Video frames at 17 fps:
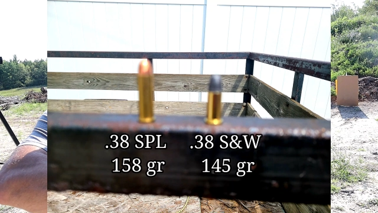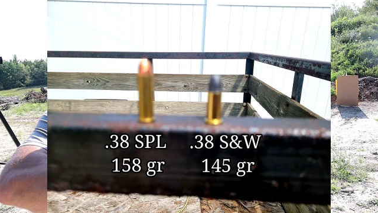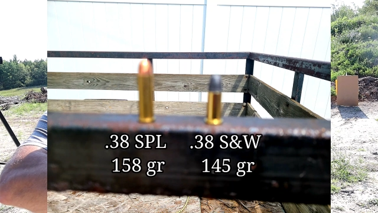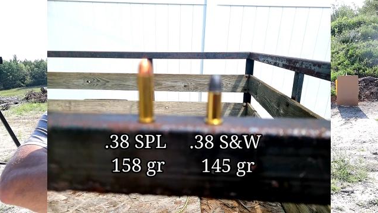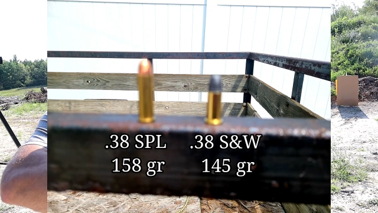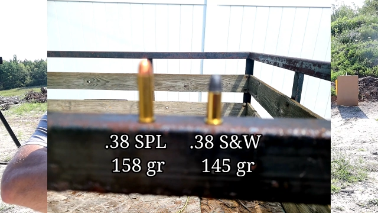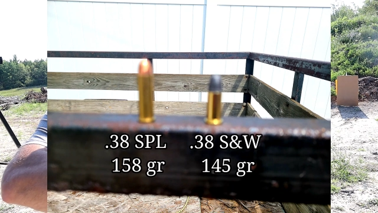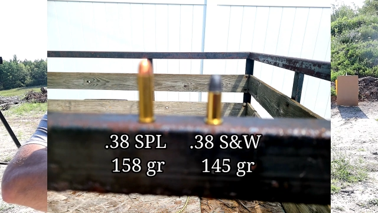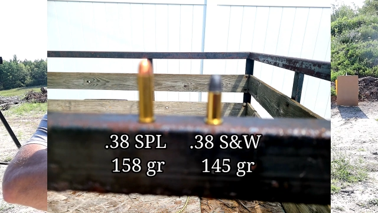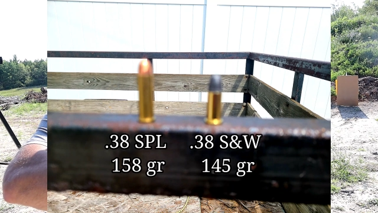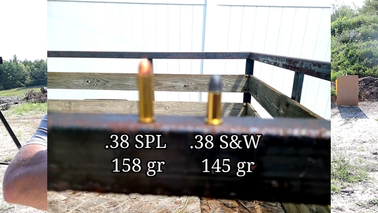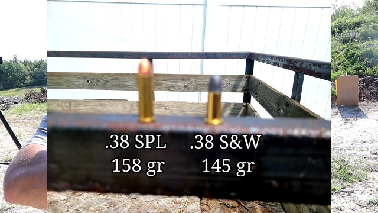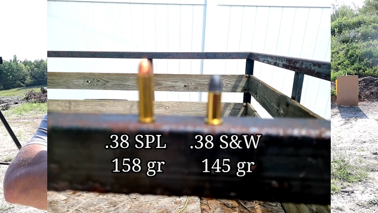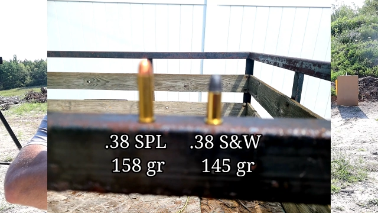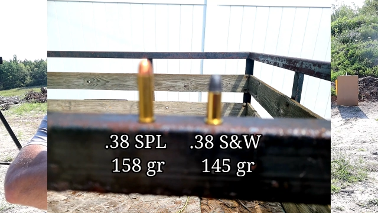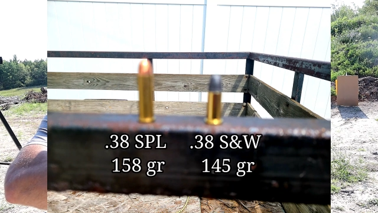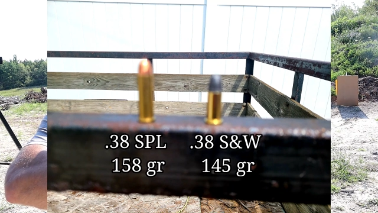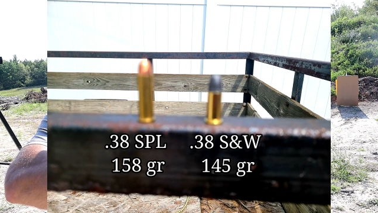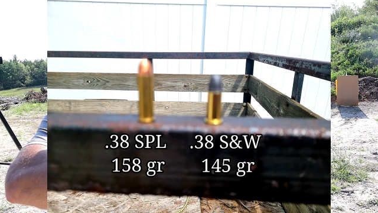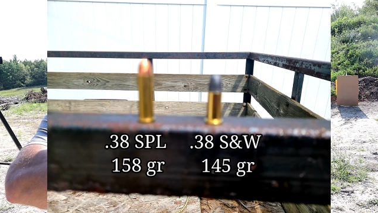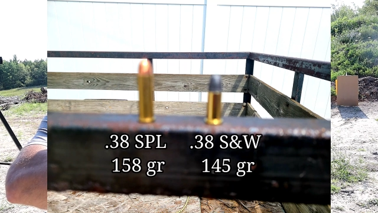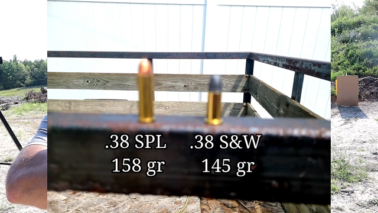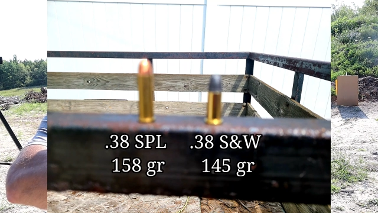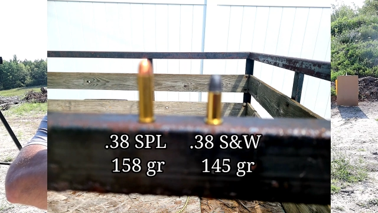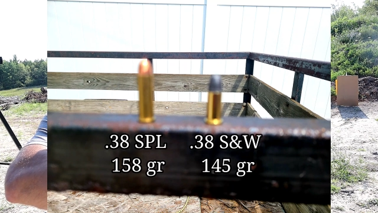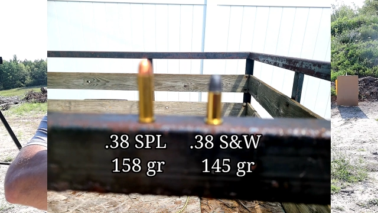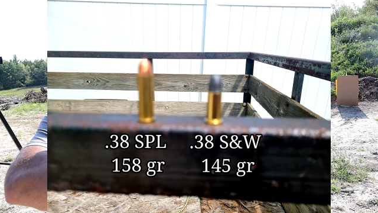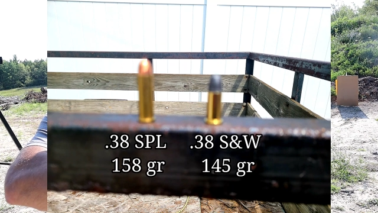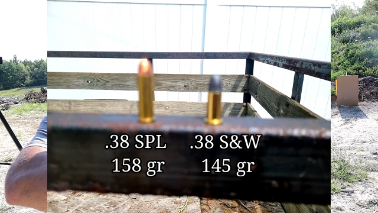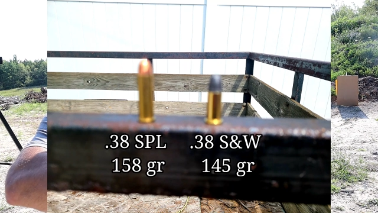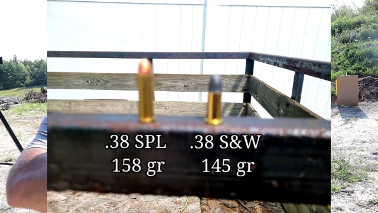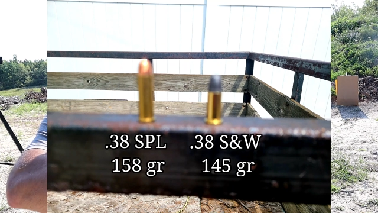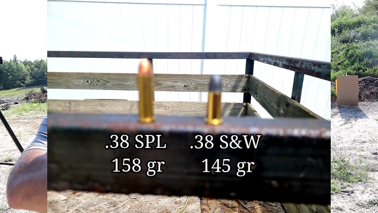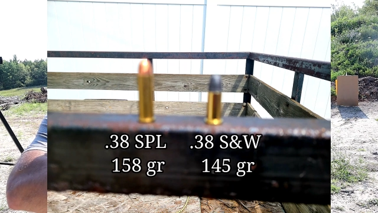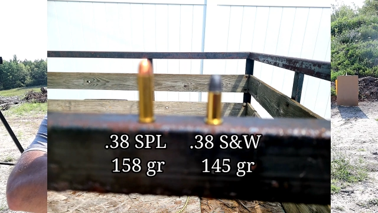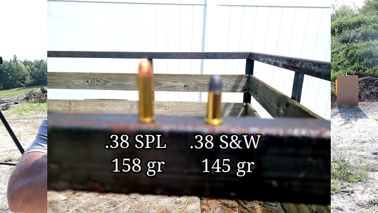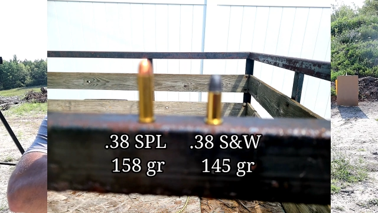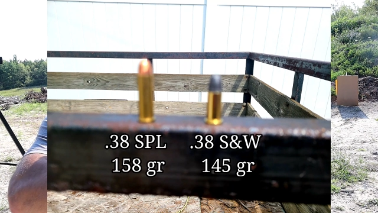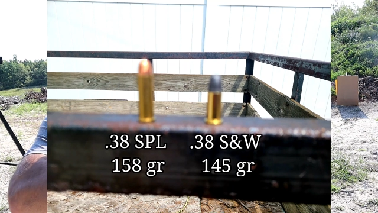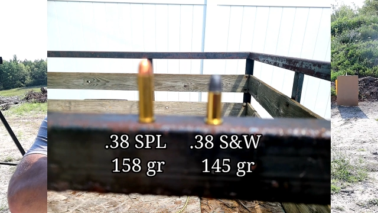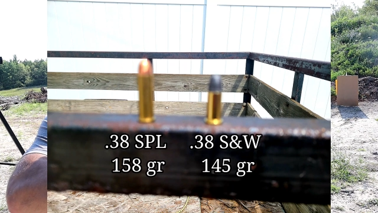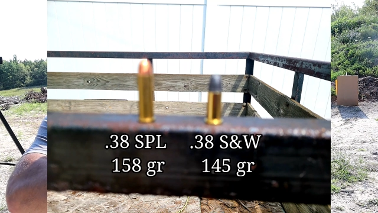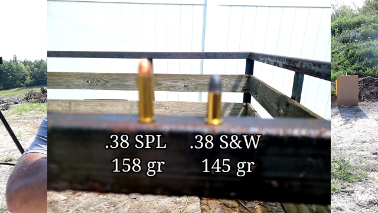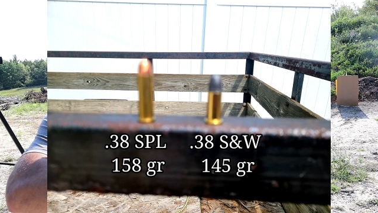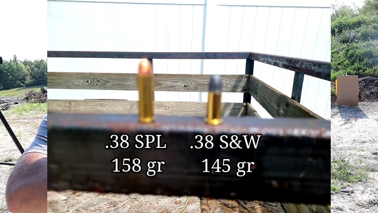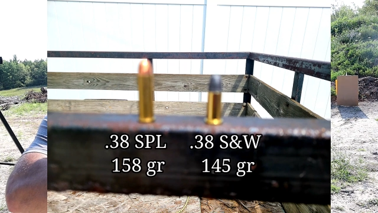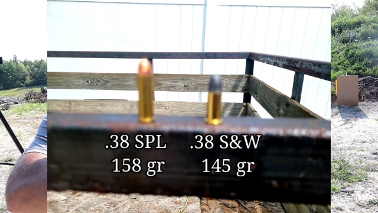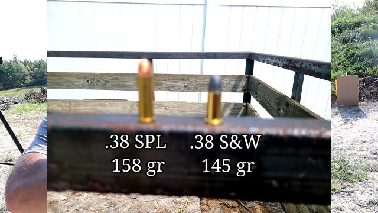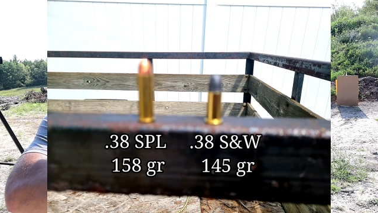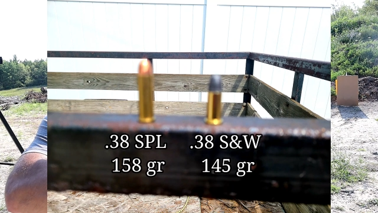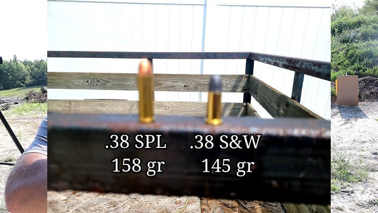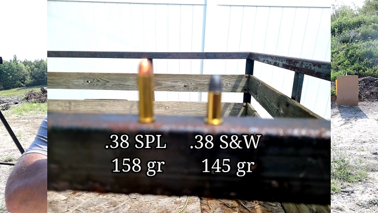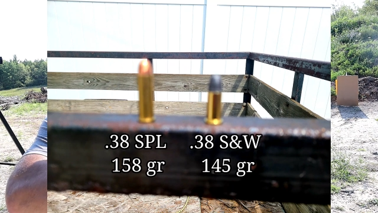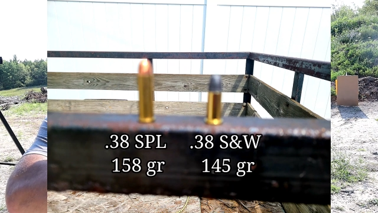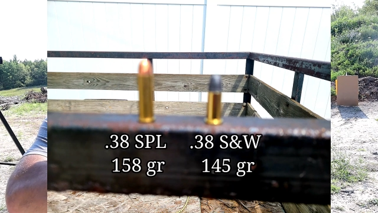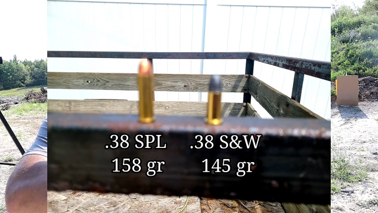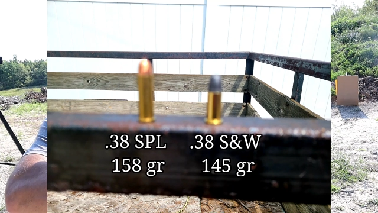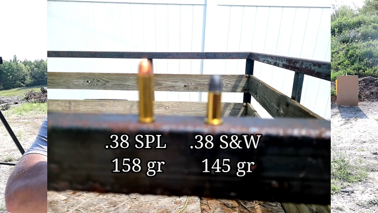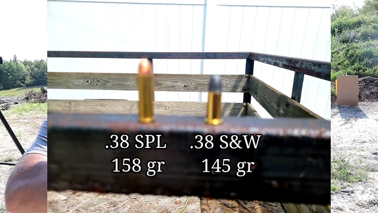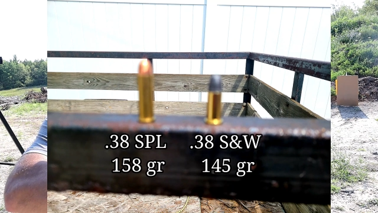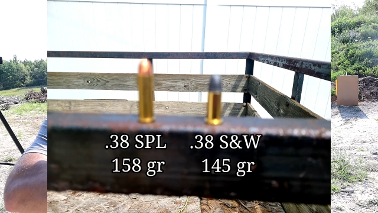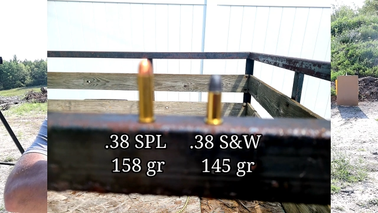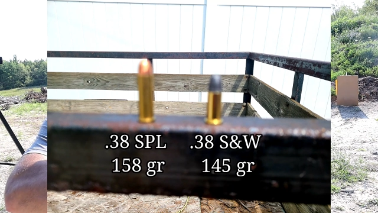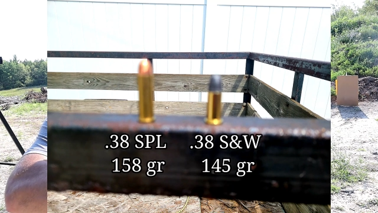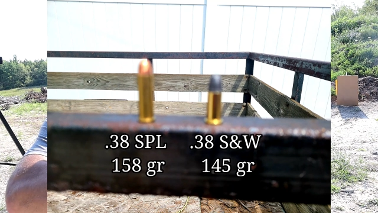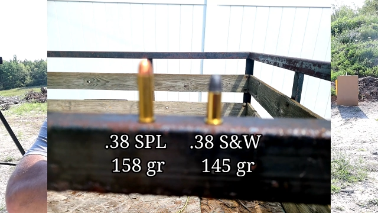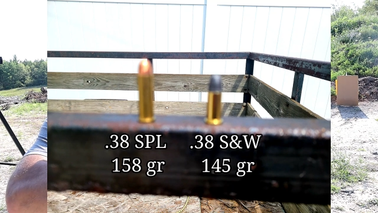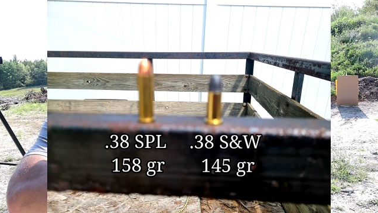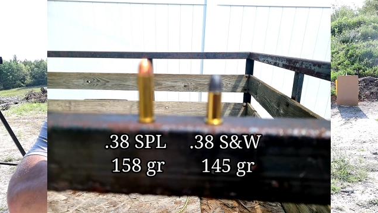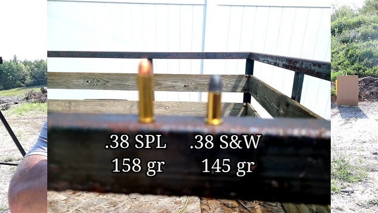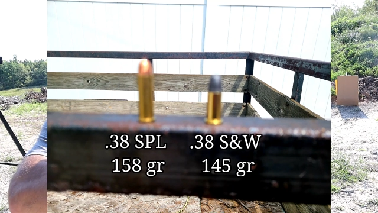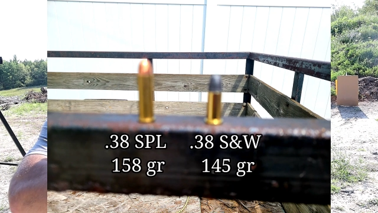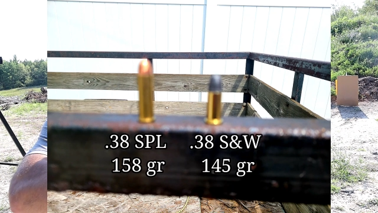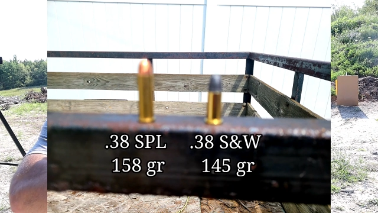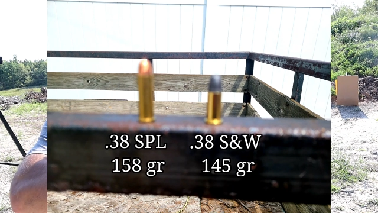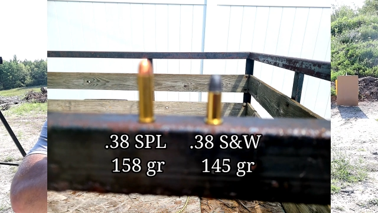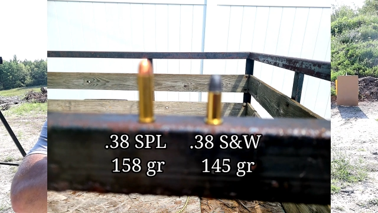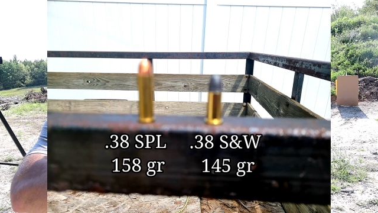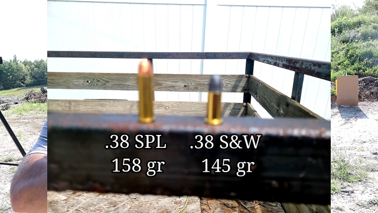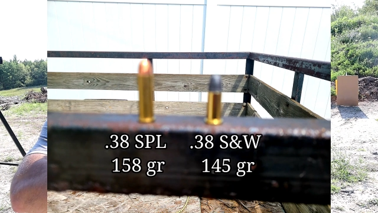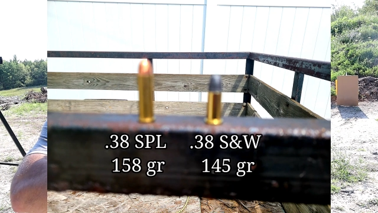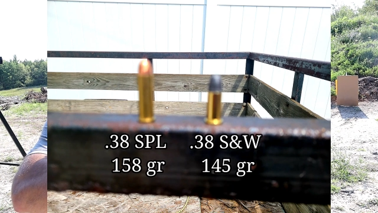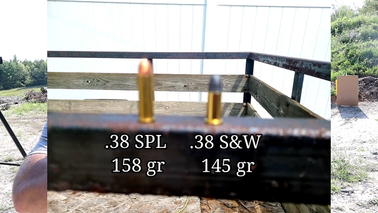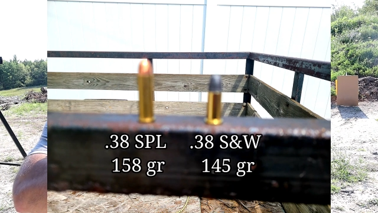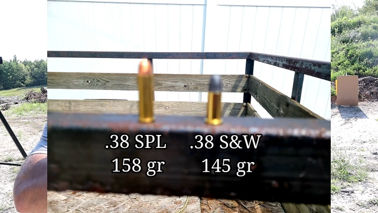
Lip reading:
[unreadable: no face in view]